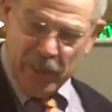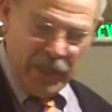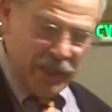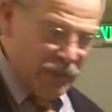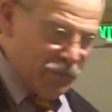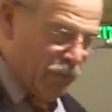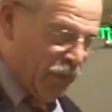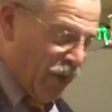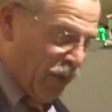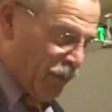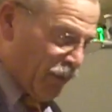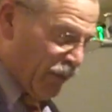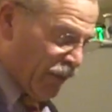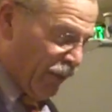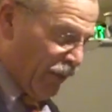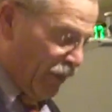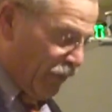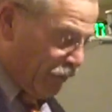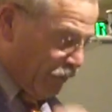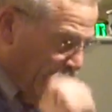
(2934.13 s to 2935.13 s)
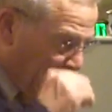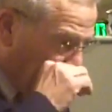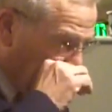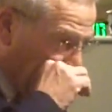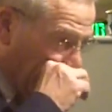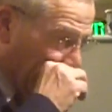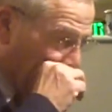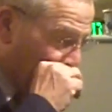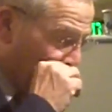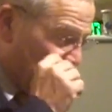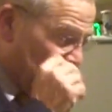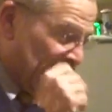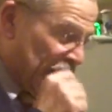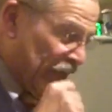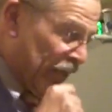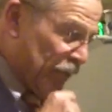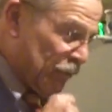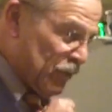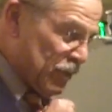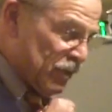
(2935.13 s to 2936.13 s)
the day's barbering off. And
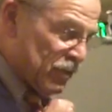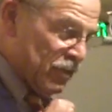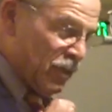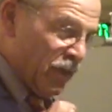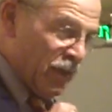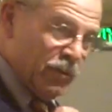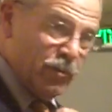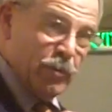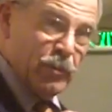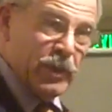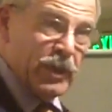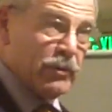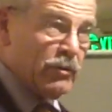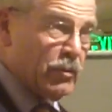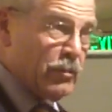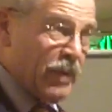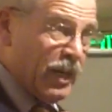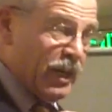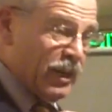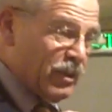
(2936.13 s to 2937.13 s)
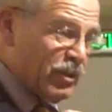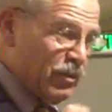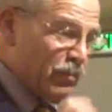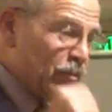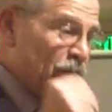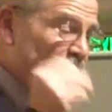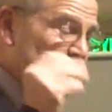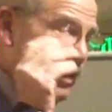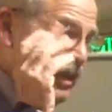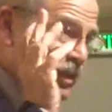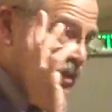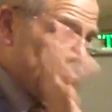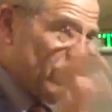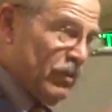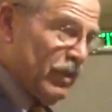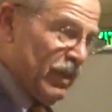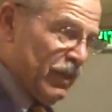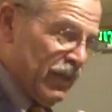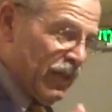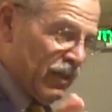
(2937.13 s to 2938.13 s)
that, that was the start of a big romance. But it
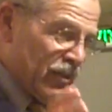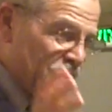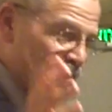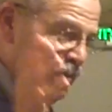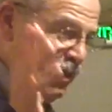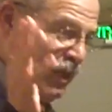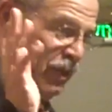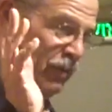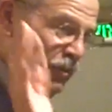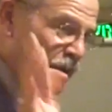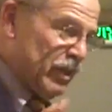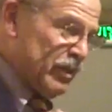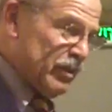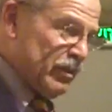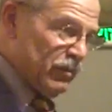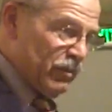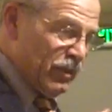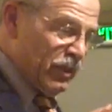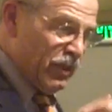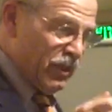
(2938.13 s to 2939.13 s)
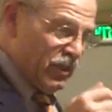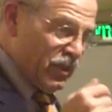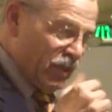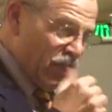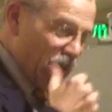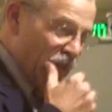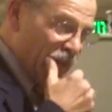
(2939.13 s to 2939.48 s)
gets, that's the way it was in Virginia.